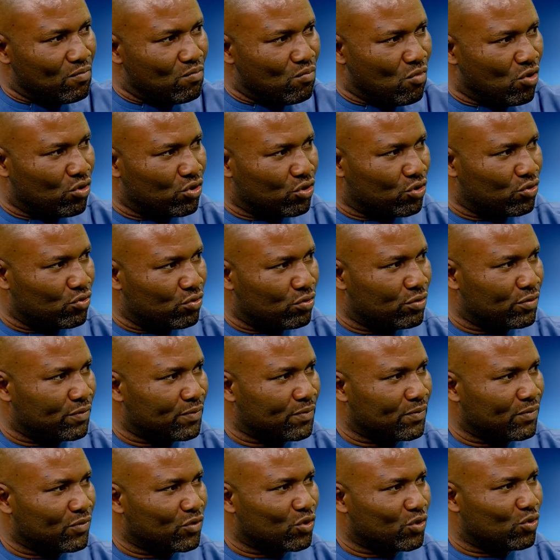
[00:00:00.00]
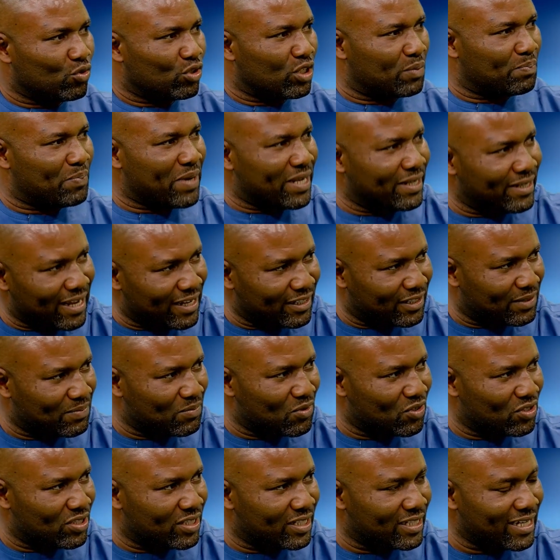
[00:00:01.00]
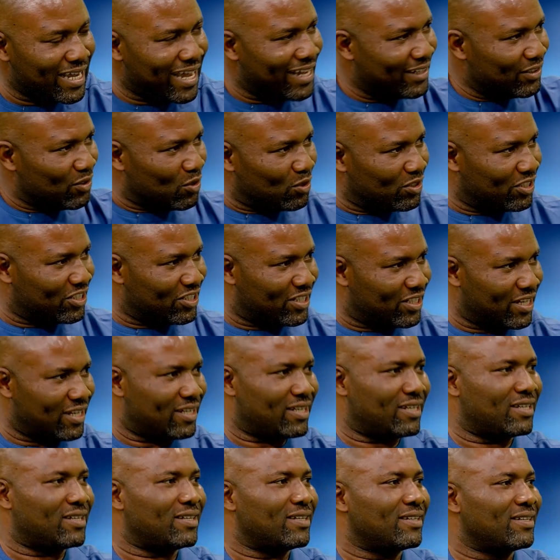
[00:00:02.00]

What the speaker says: muscle to spend that money and not shake.